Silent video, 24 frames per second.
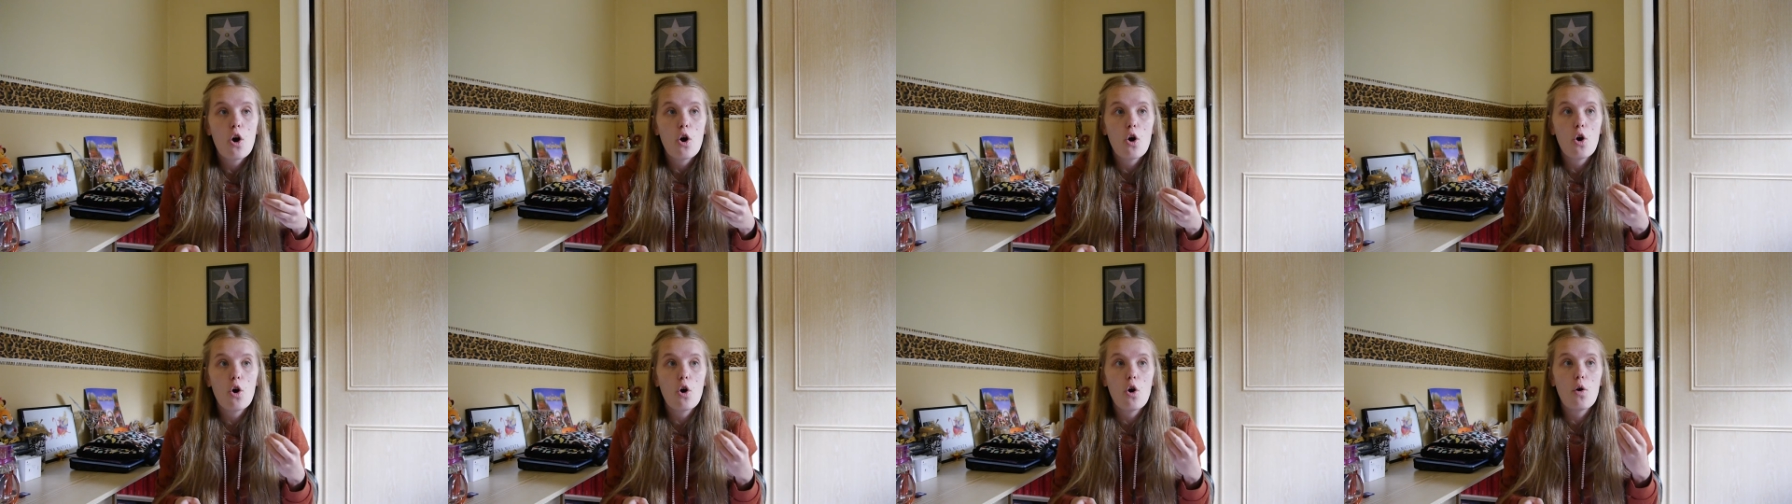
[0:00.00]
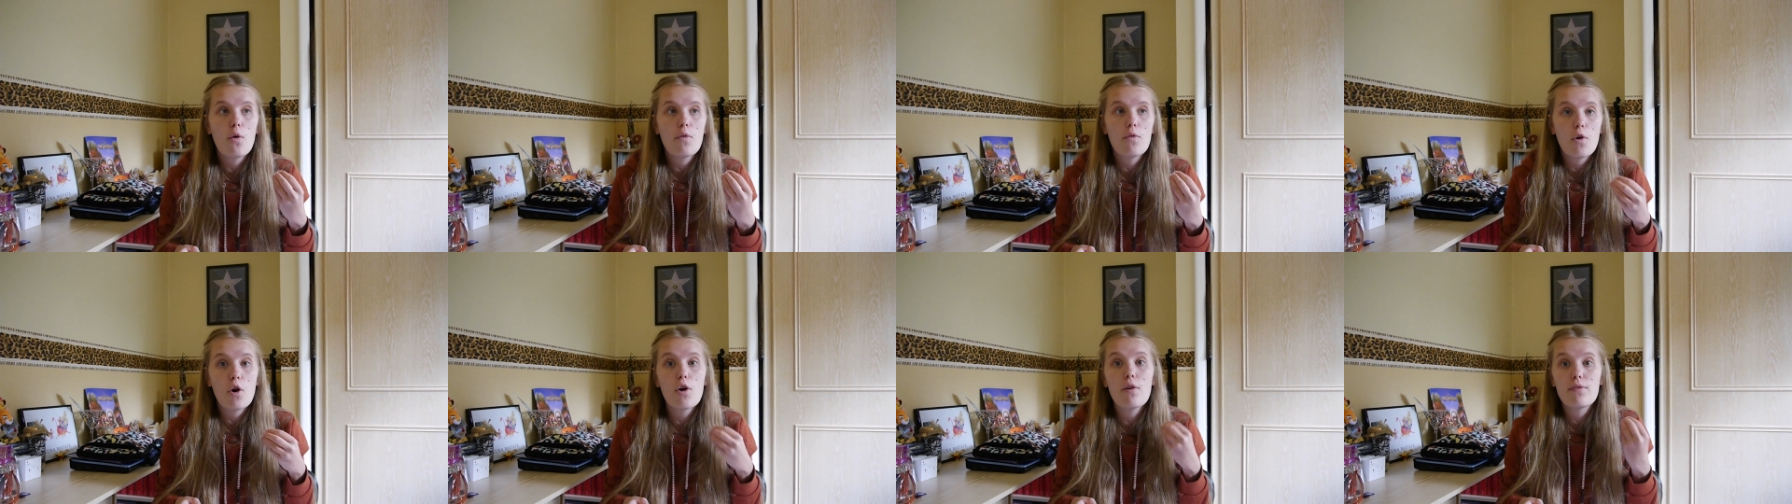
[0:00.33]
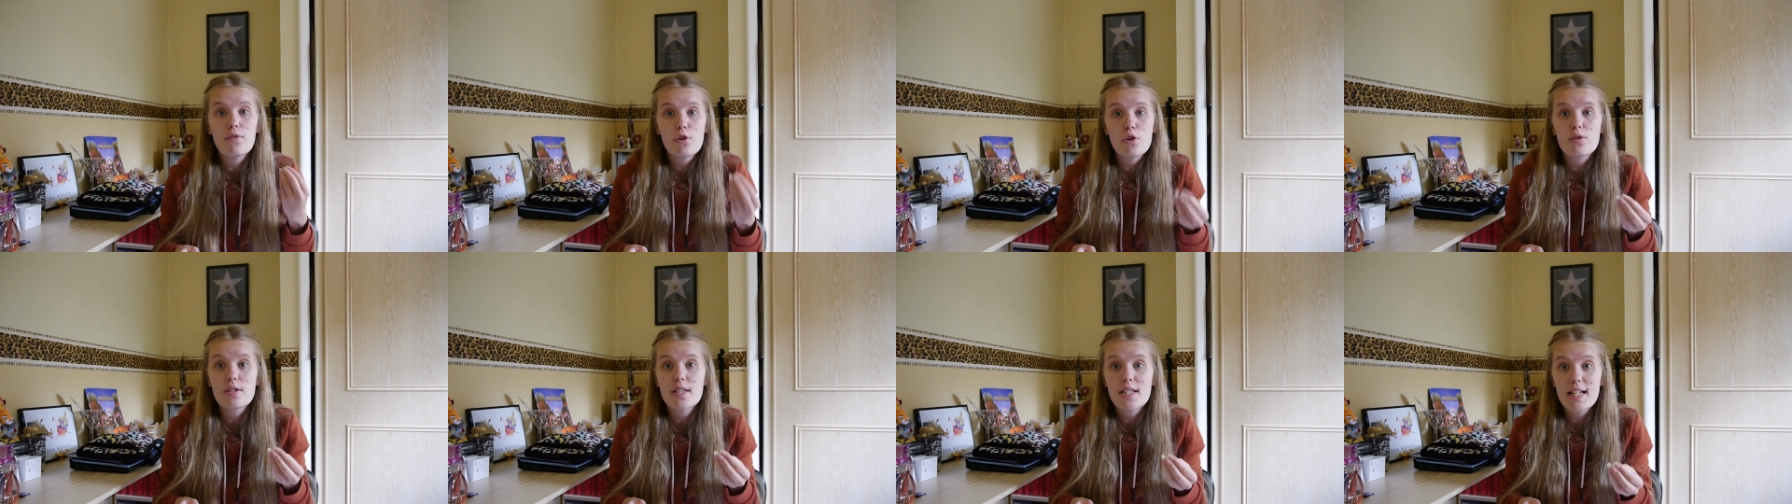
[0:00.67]

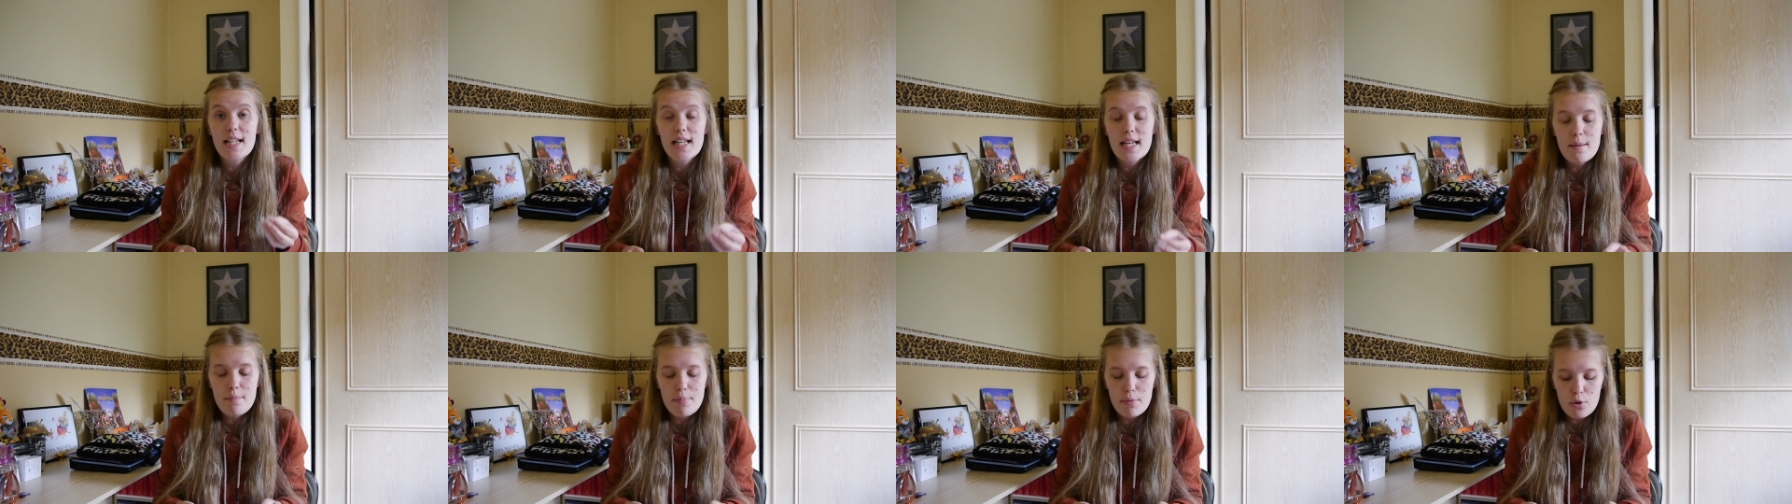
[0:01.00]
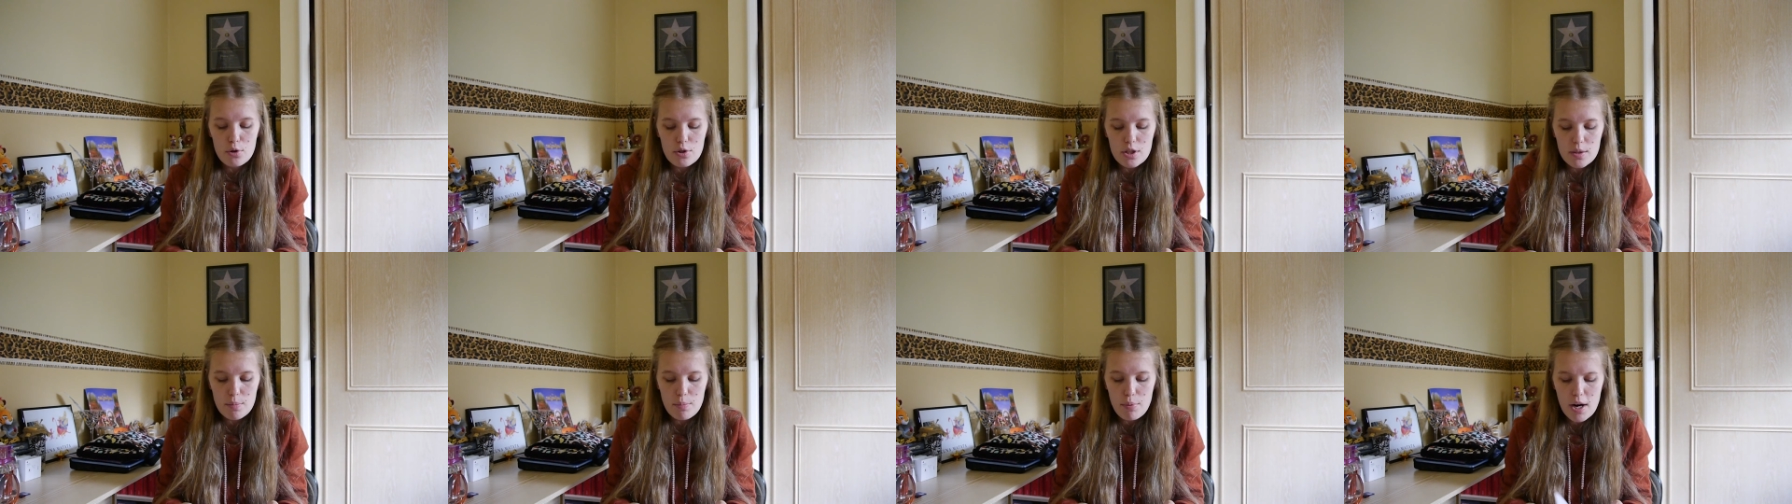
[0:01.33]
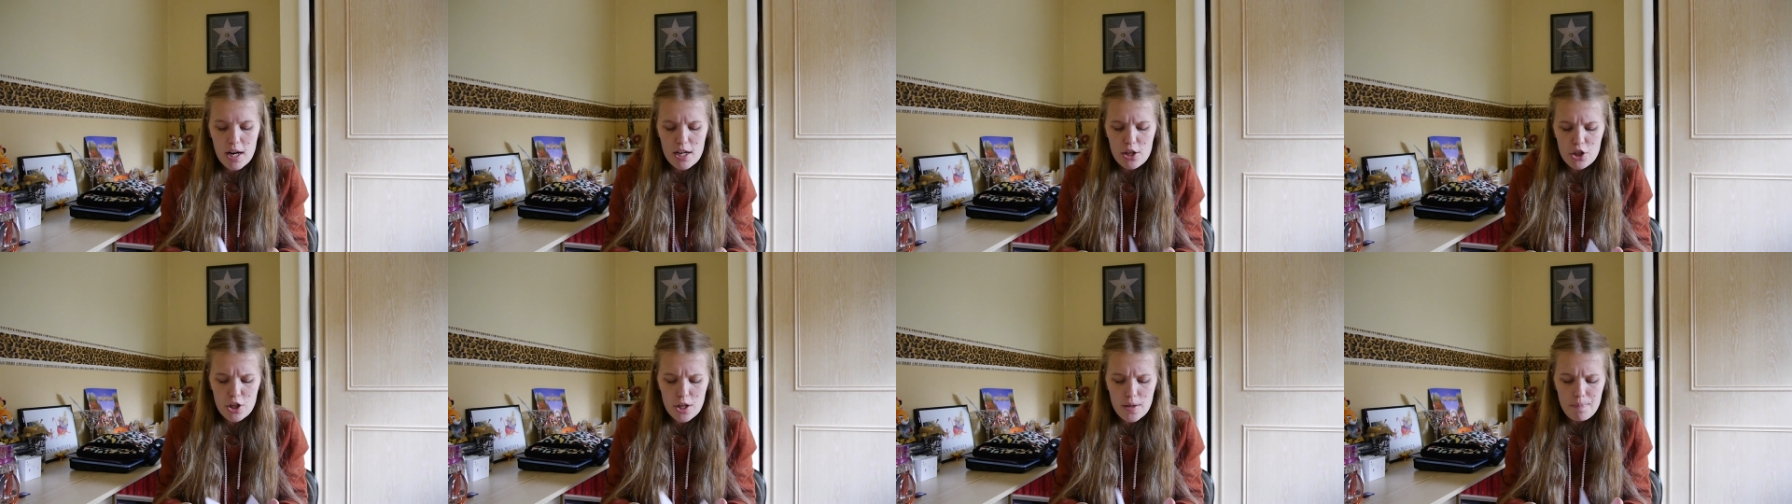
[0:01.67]
of your sleep on
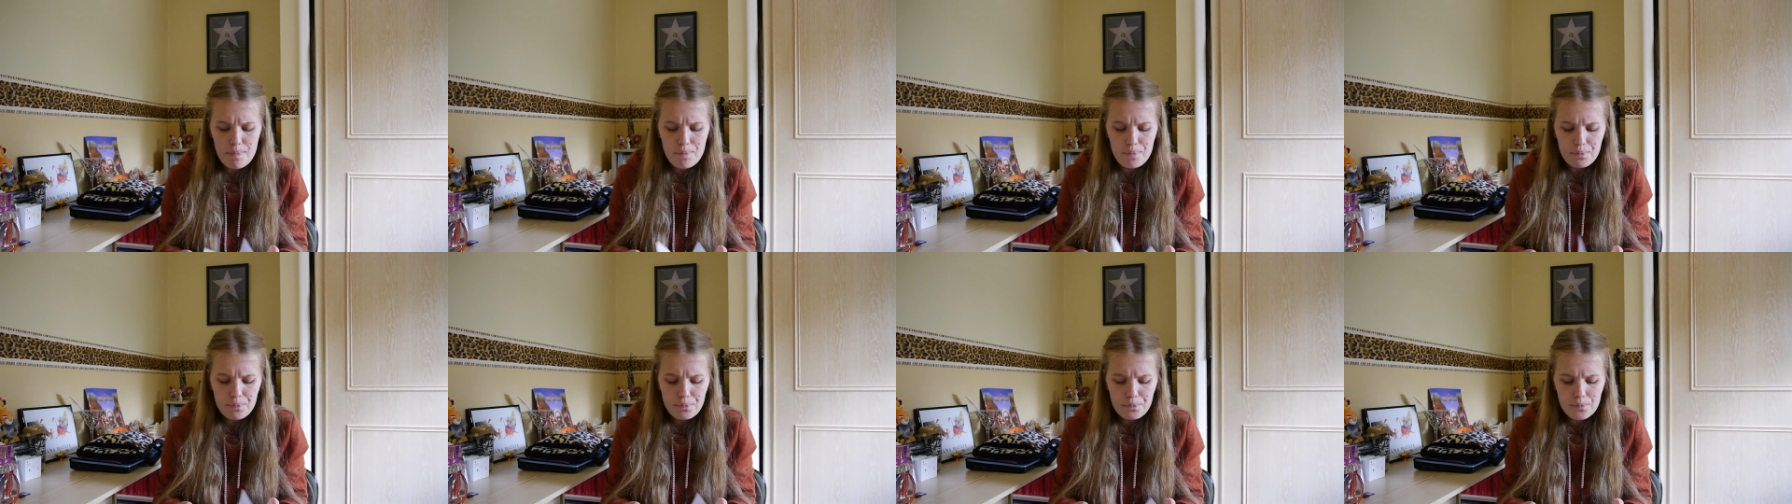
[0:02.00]
depression.